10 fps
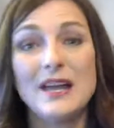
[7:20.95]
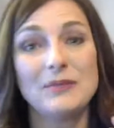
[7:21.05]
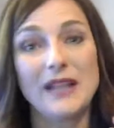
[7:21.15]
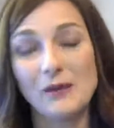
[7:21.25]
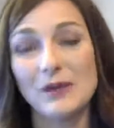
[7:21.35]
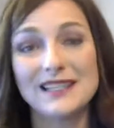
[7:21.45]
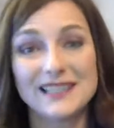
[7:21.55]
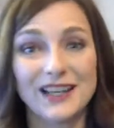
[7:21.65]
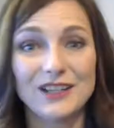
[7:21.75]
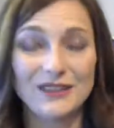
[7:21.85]
but I want to
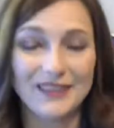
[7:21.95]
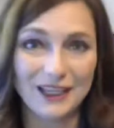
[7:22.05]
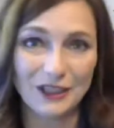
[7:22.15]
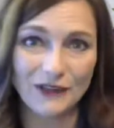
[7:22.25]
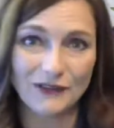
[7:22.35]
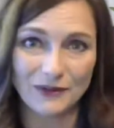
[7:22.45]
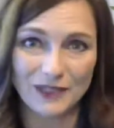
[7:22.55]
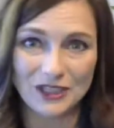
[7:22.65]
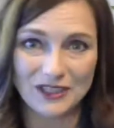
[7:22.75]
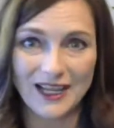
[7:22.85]
tell you thank you for
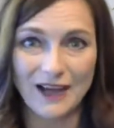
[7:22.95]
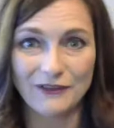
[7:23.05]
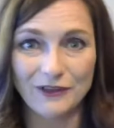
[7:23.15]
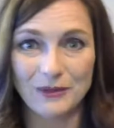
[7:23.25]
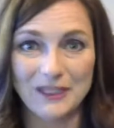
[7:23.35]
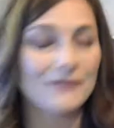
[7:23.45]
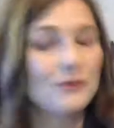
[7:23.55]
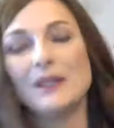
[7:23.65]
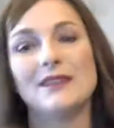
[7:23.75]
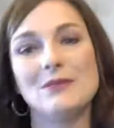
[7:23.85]
reaching out
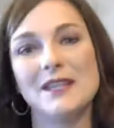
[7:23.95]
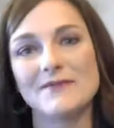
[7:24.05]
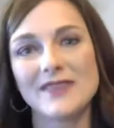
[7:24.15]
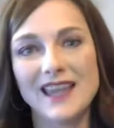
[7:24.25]
with me.